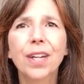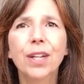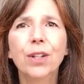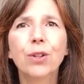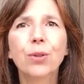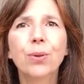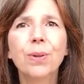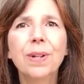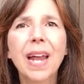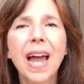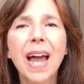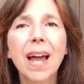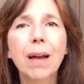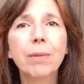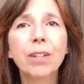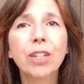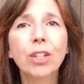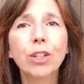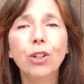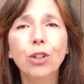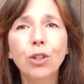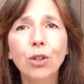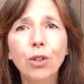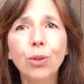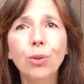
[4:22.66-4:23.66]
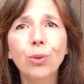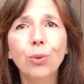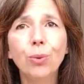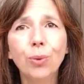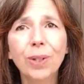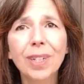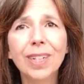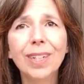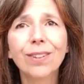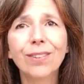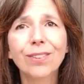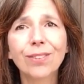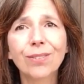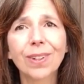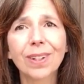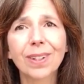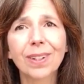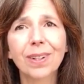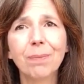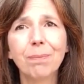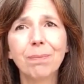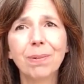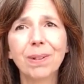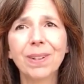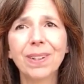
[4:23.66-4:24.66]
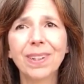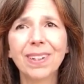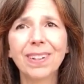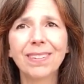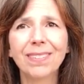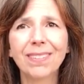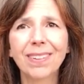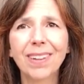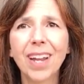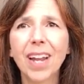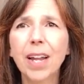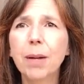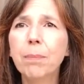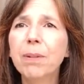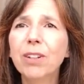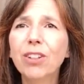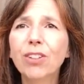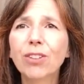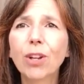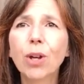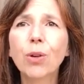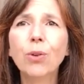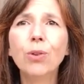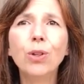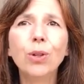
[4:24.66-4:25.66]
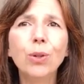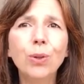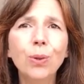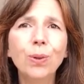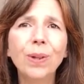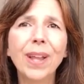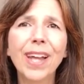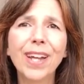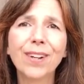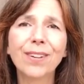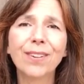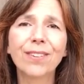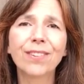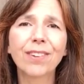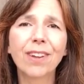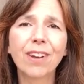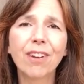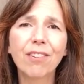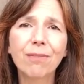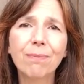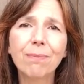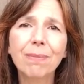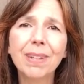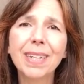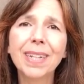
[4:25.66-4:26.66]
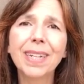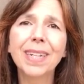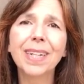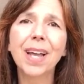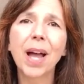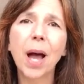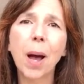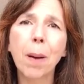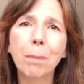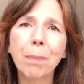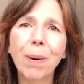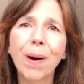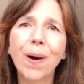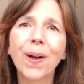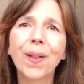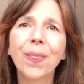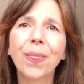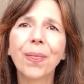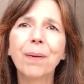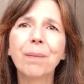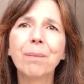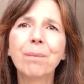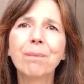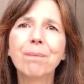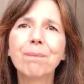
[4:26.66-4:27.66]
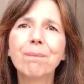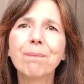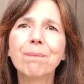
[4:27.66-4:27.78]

to inhabit new reconstructed buildings and bestow new layers of meaning upon them.